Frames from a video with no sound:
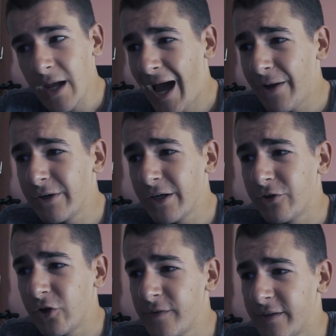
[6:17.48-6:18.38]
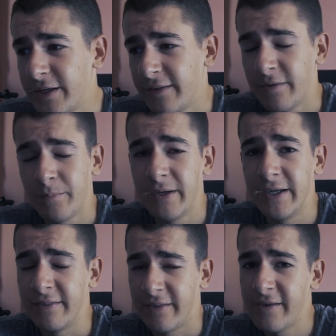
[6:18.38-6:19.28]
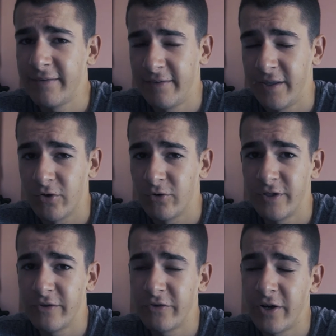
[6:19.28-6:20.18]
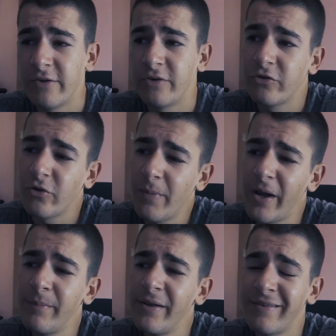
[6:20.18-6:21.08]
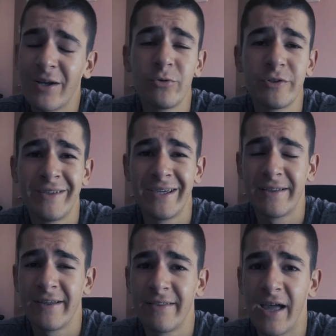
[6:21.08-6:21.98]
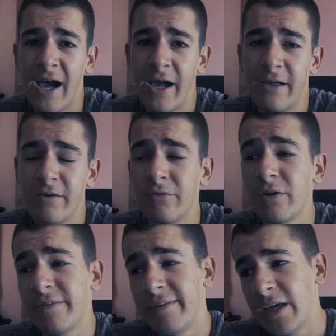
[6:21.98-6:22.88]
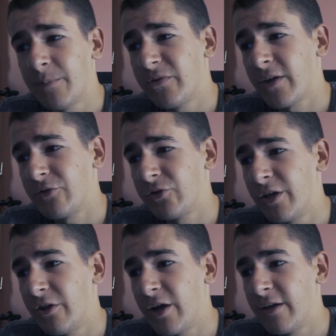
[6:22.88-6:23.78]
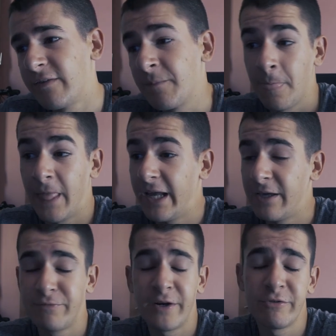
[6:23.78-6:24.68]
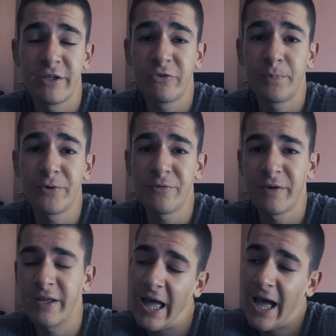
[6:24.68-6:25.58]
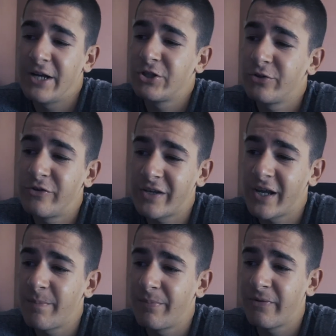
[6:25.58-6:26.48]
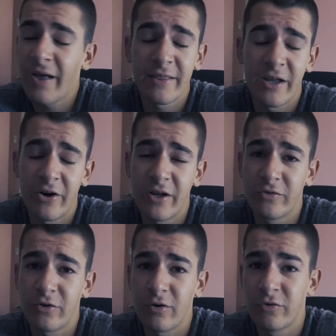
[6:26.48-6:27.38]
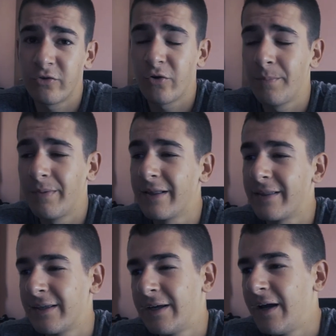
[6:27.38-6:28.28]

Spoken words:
I really don't need the big intensity on these races. So maybe it's a good thing that I will skip Saturday race. If everything's perfect, I should skip Sunday race also. But